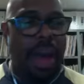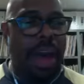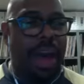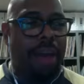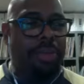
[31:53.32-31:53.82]

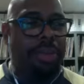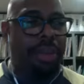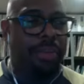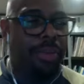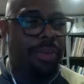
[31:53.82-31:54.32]
I
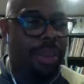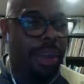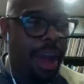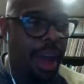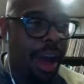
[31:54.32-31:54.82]
mean,
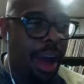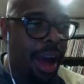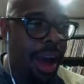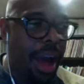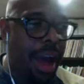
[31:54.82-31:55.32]

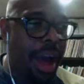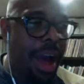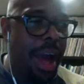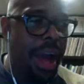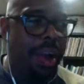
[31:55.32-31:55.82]

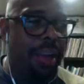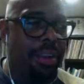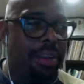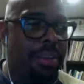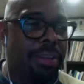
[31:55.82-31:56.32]
I
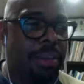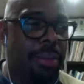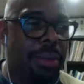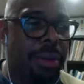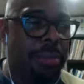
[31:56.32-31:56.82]

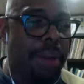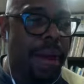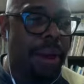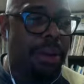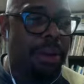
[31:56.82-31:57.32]
deeply
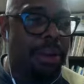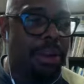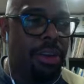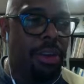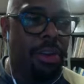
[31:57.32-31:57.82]
admire
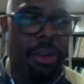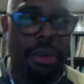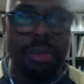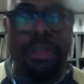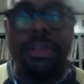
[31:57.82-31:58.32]

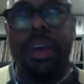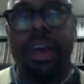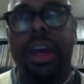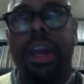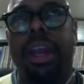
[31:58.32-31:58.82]
yours
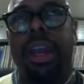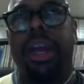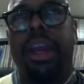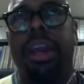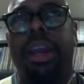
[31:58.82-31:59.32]
and,
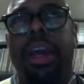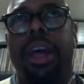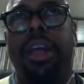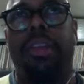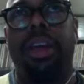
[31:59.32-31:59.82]
and, and